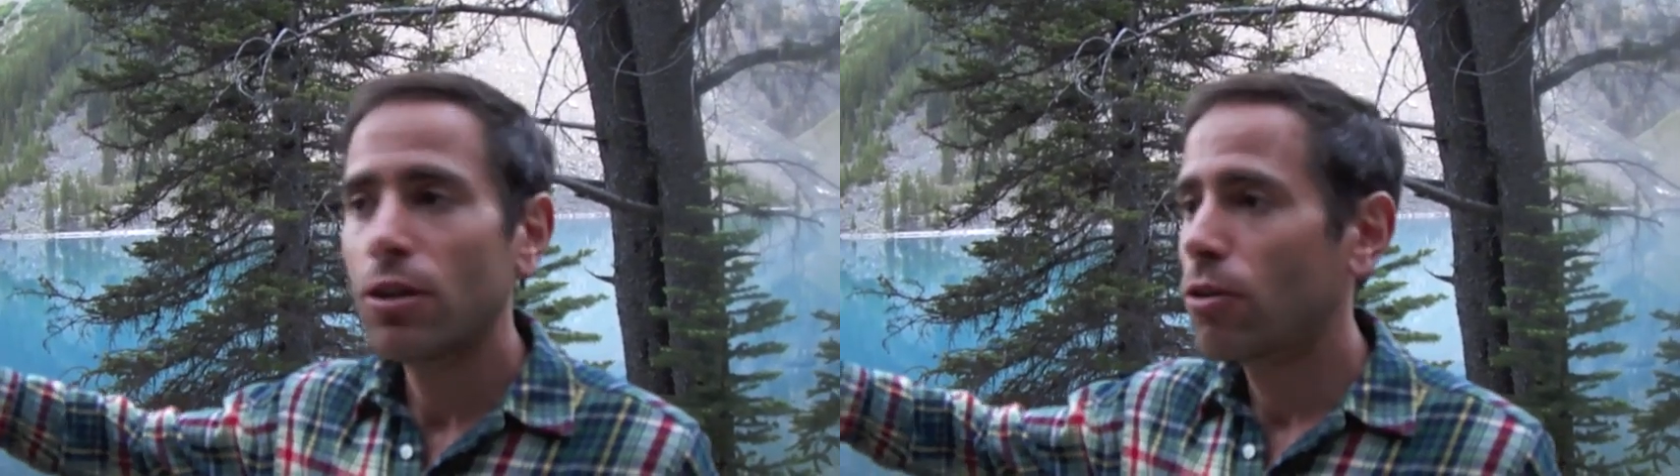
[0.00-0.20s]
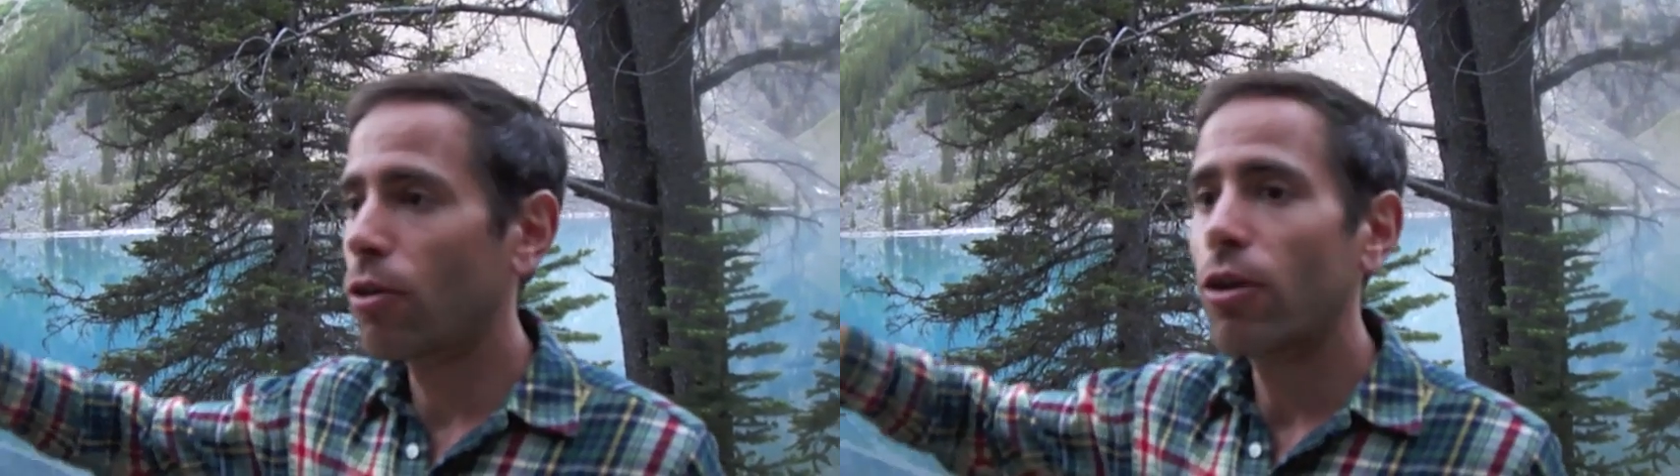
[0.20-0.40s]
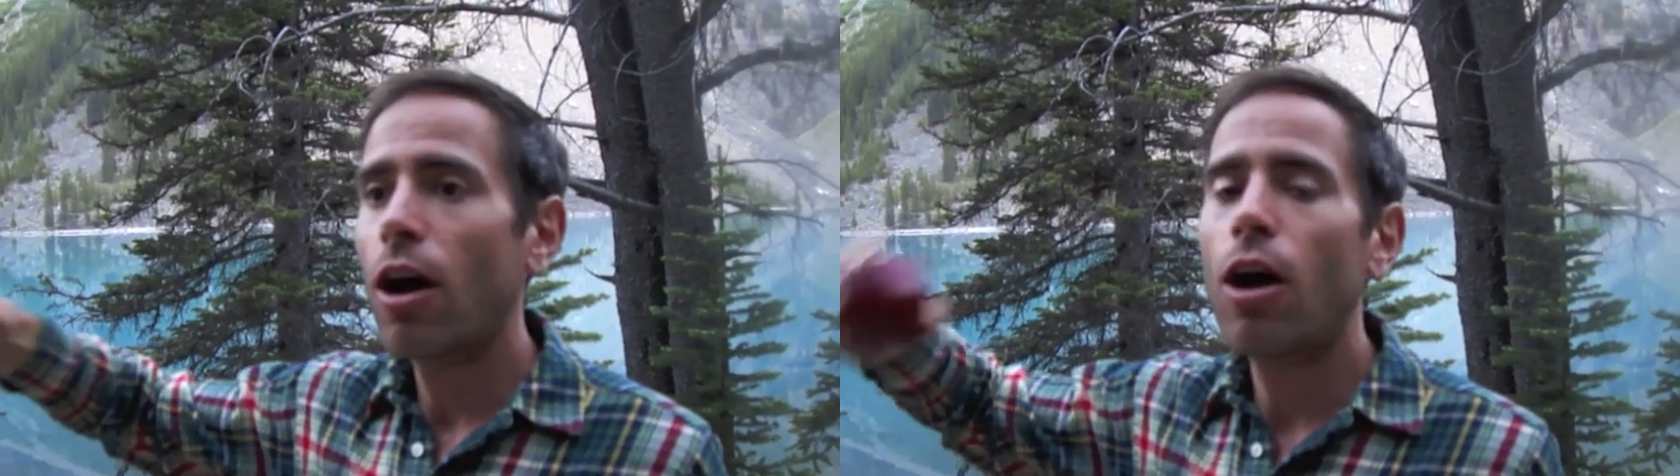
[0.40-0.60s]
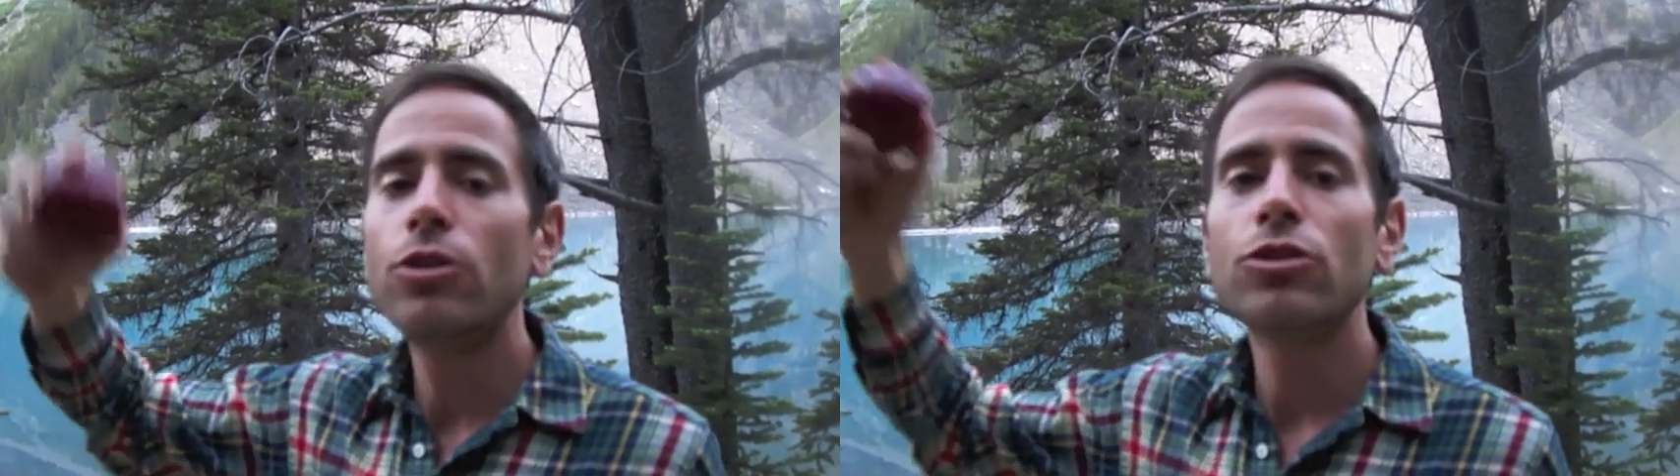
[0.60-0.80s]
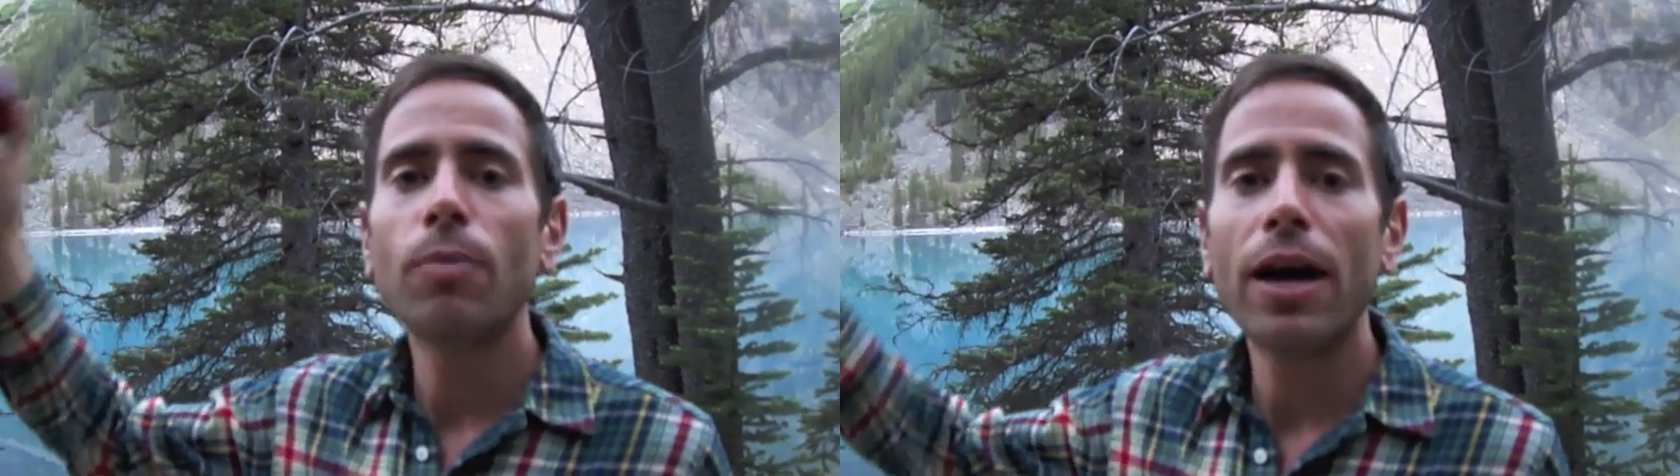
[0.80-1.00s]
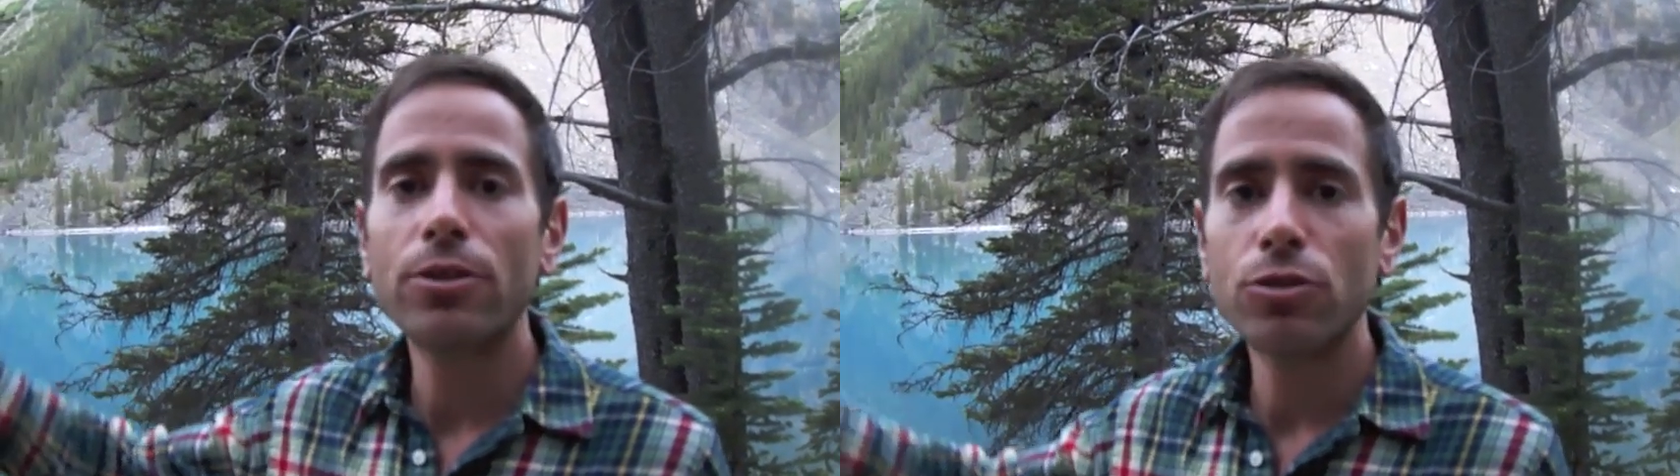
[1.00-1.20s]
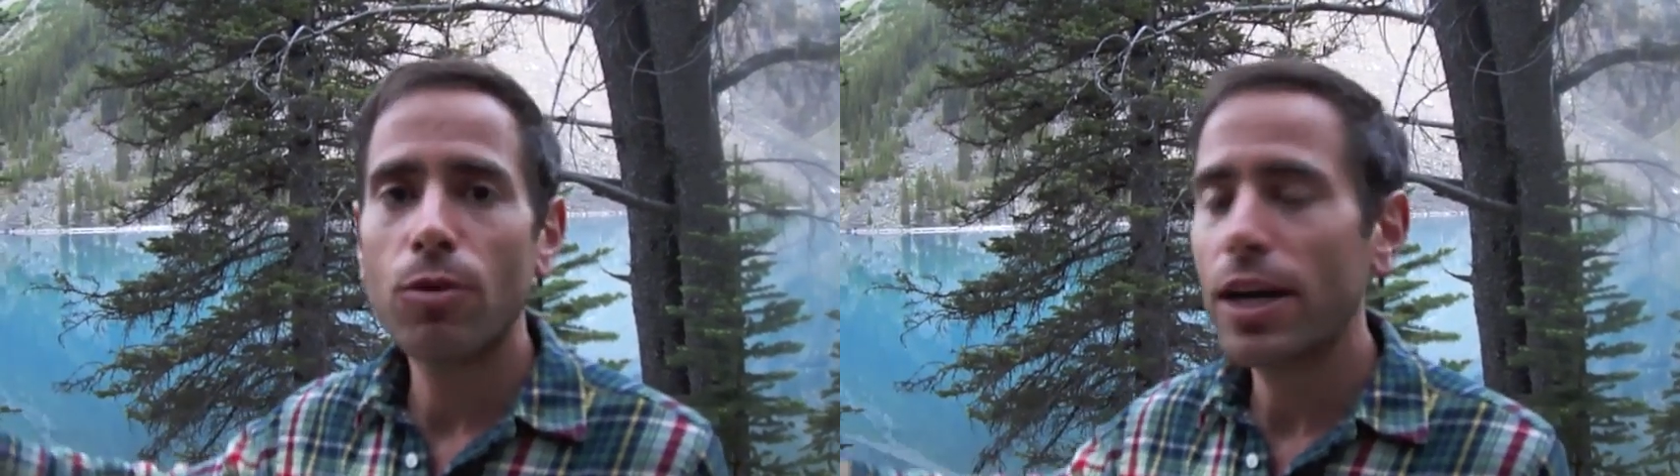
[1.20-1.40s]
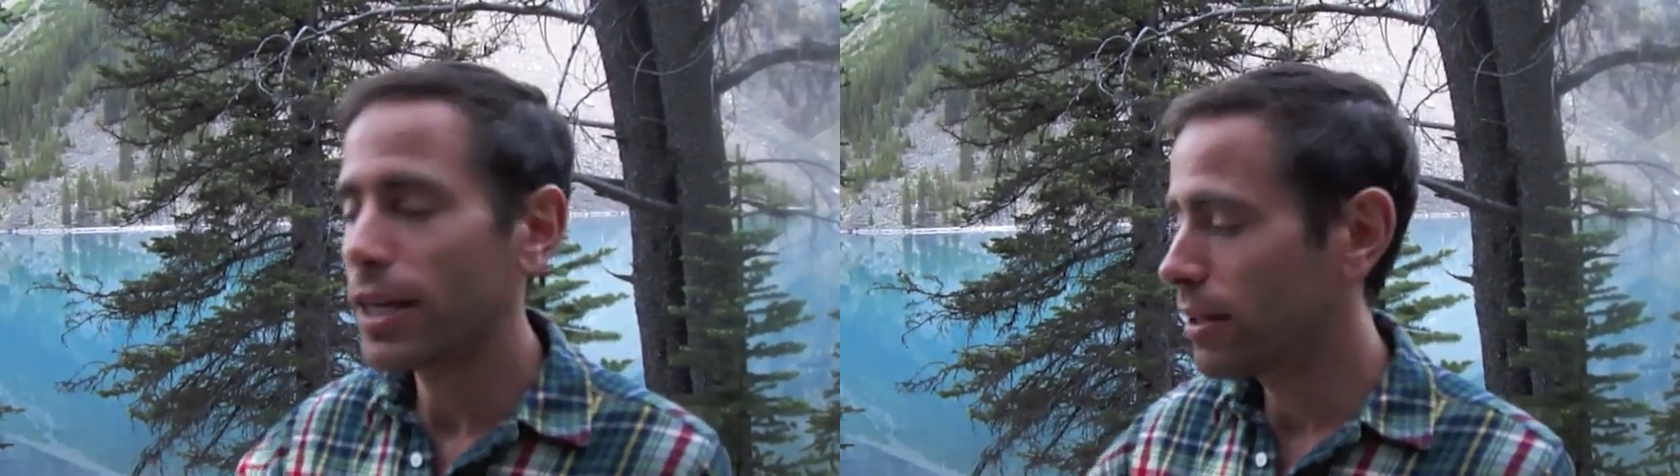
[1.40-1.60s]
or 100 miles
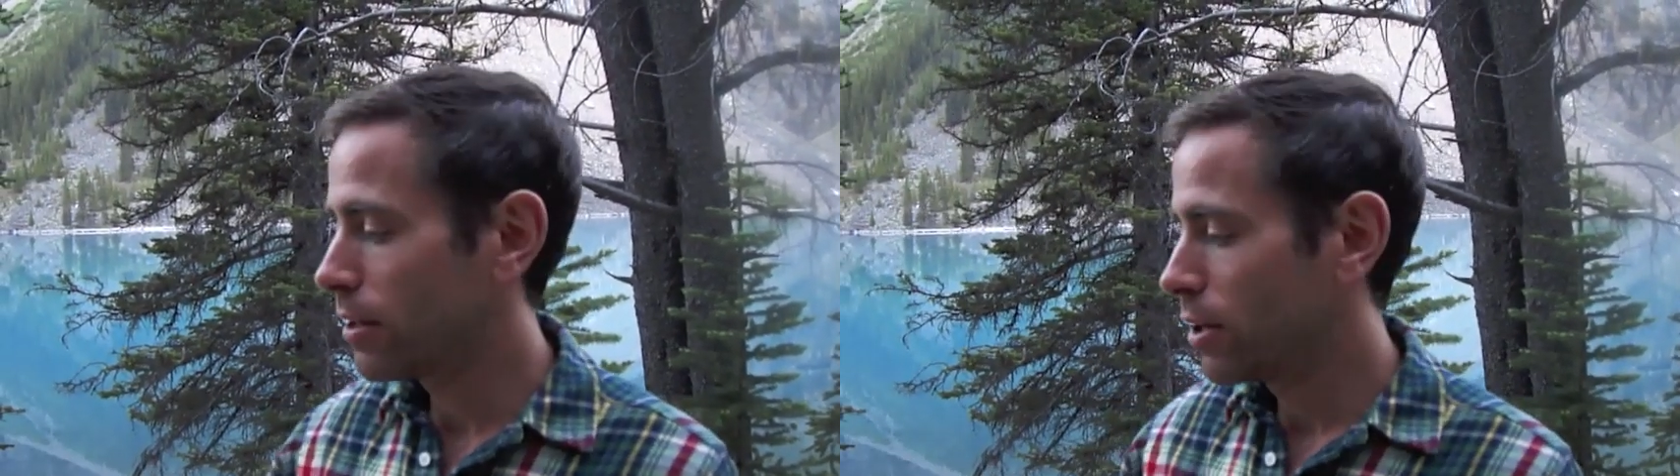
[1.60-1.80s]
away,